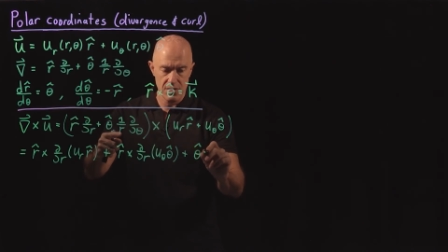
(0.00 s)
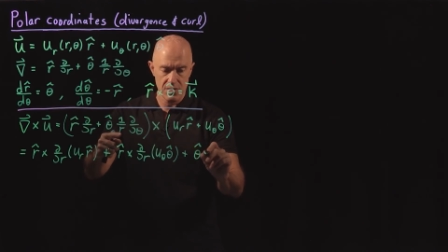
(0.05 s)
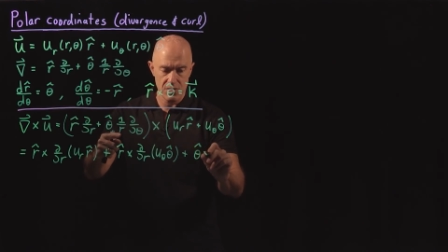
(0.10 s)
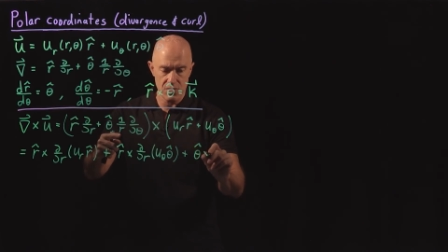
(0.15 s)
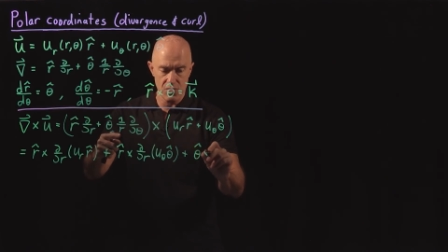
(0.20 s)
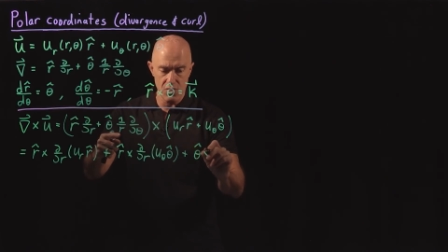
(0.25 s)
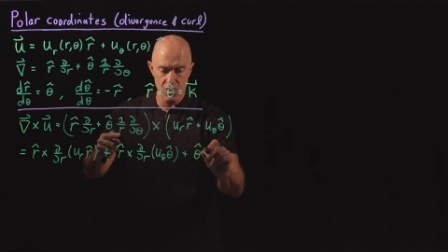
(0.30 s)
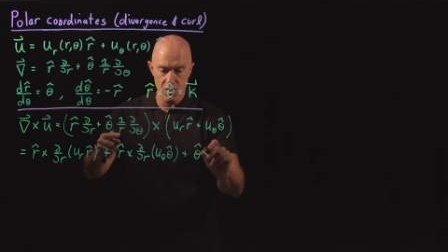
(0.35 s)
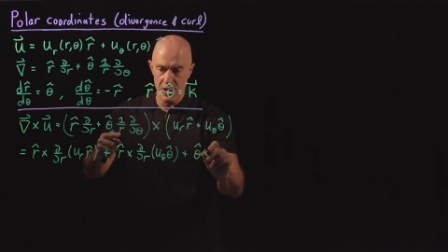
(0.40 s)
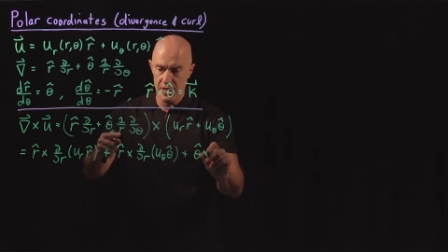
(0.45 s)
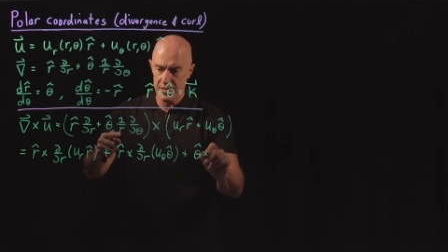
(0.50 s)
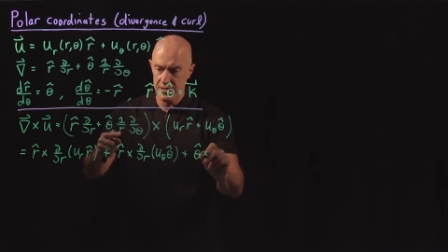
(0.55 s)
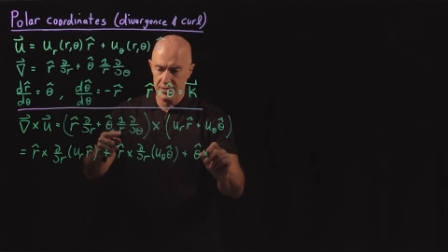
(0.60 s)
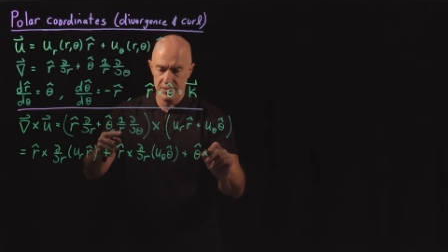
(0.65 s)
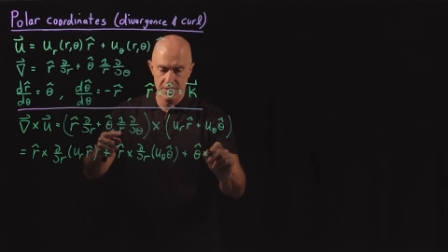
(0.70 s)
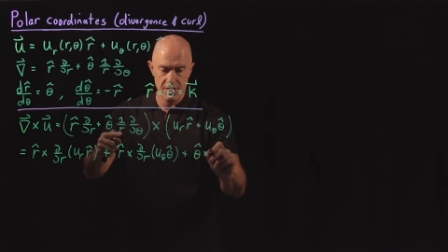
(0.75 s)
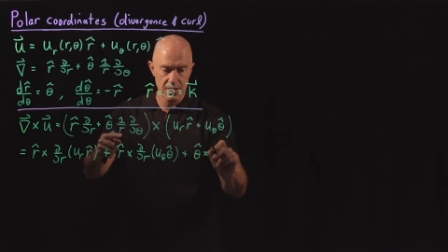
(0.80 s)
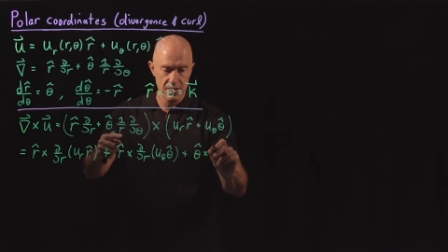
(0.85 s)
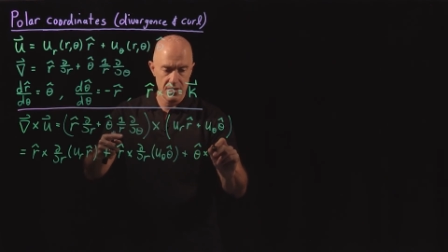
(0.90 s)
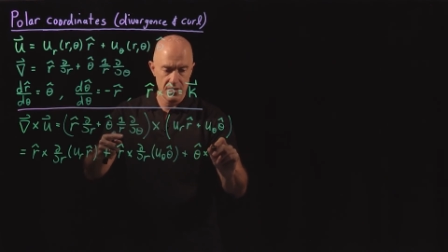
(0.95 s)

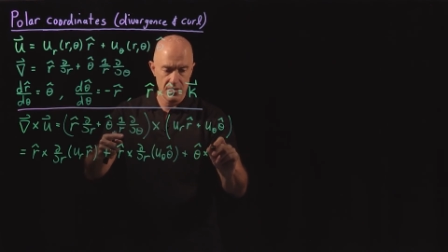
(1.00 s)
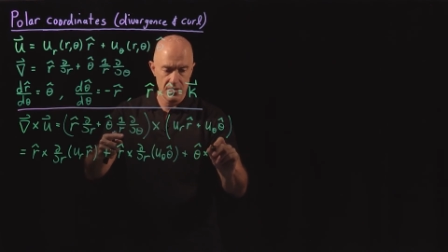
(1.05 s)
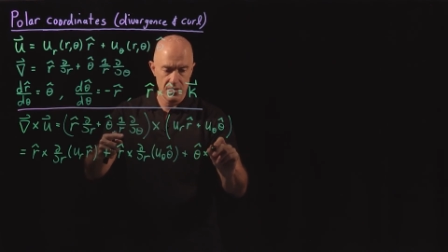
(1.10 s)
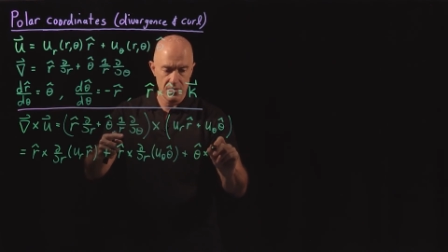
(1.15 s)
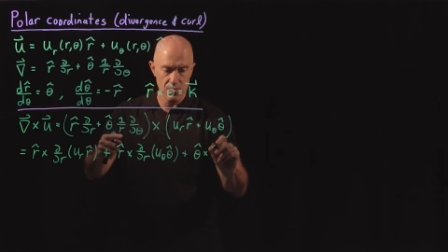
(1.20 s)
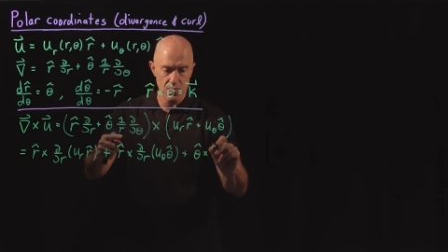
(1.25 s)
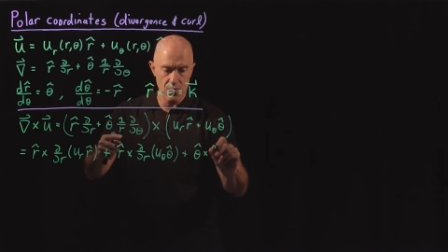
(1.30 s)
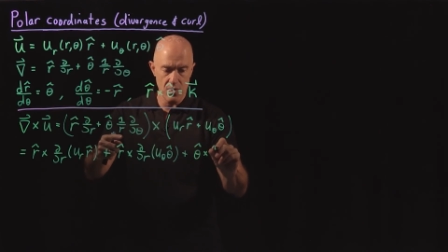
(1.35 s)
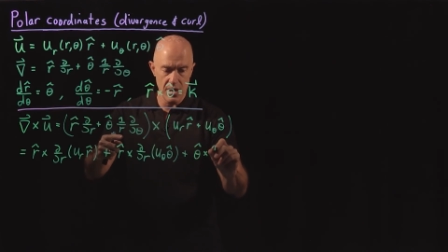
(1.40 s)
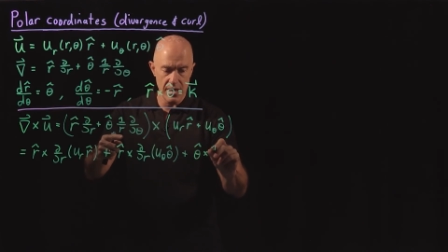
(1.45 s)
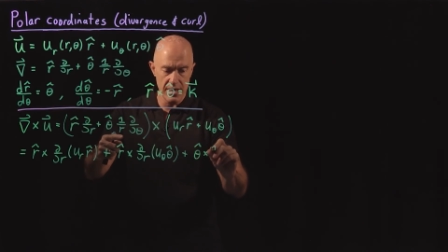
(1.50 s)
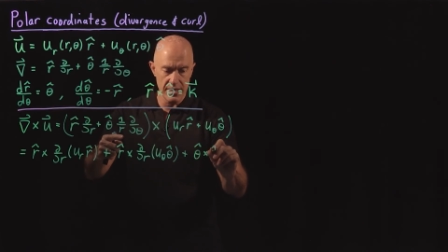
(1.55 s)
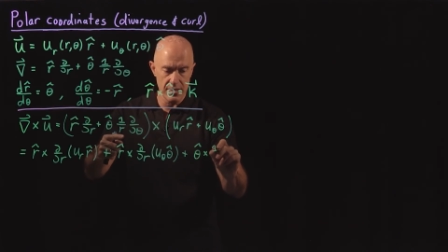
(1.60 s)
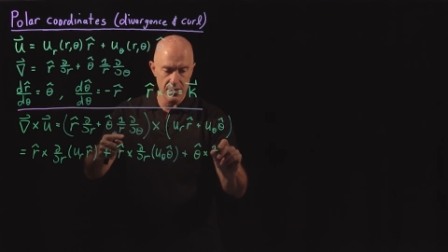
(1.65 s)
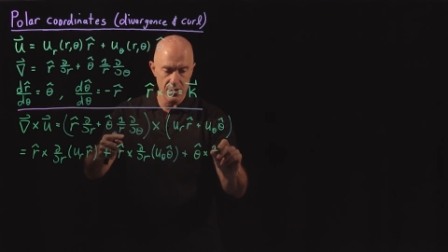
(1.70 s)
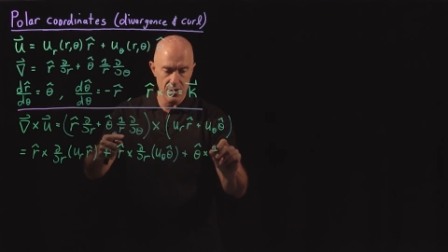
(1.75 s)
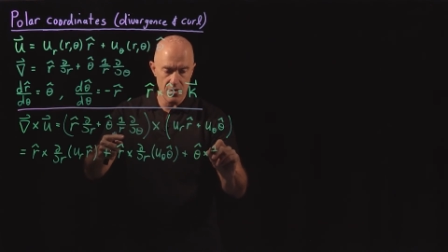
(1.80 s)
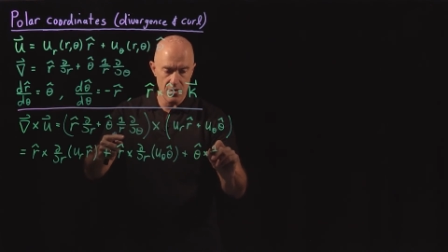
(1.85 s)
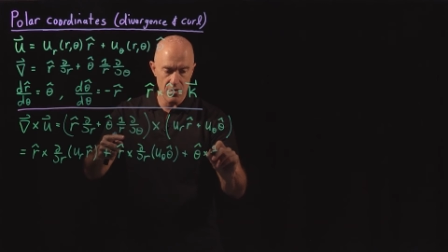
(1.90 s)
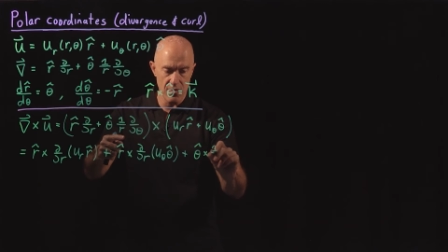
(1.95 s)
cross
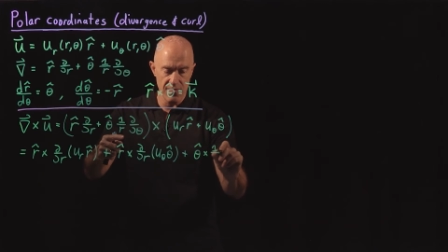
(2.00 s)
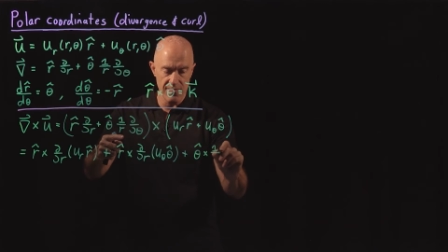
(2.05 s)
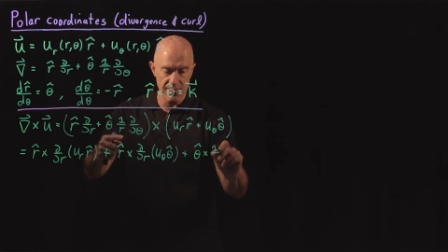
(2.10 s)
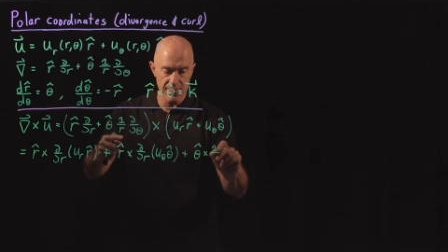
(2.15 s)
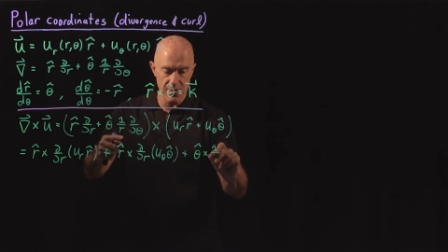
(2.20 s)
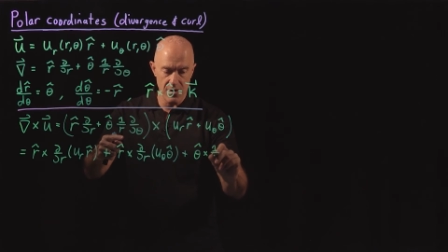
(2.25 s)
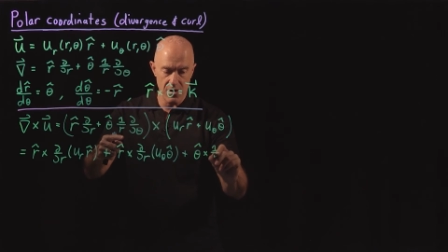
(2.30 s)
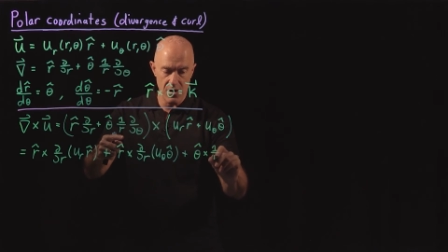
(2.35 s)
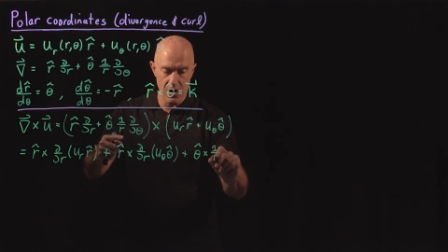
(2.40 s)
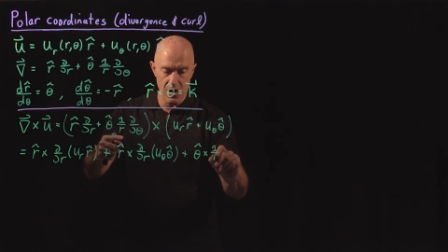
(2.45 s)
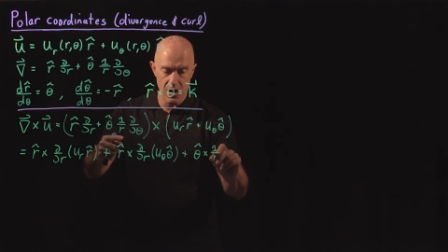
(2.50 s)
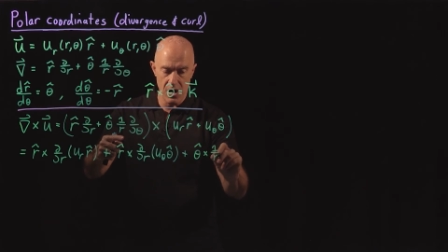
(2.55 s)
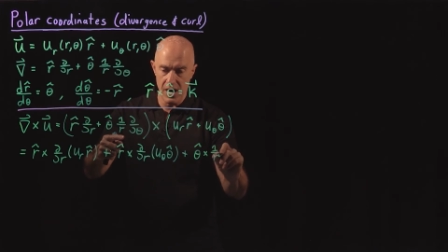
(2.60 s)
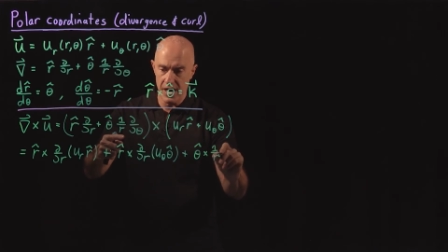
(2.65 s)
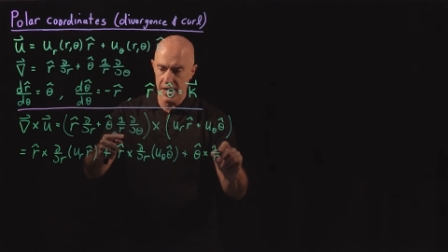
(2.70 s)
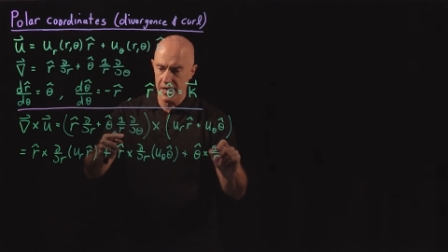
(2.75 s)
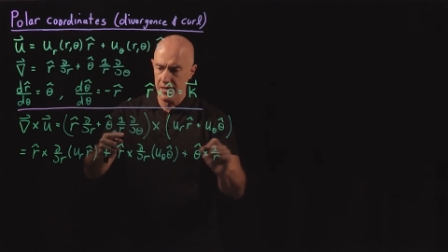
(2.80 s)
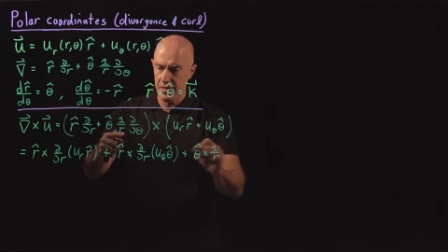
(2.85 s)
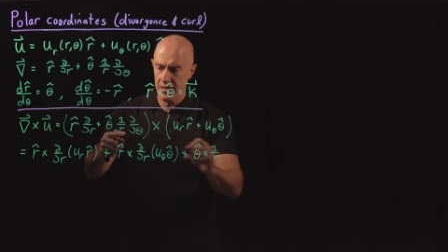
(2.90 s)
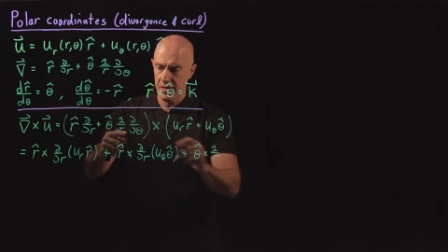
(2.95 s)
1 over
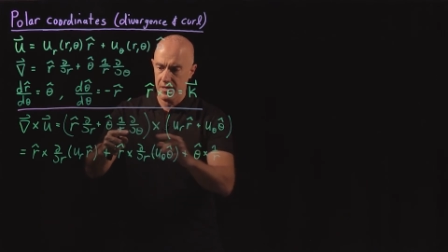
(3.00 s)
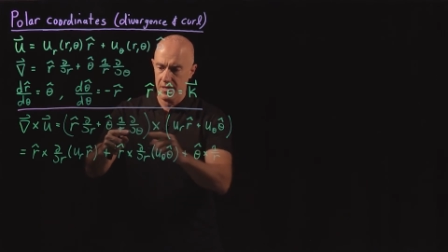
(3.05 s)
r.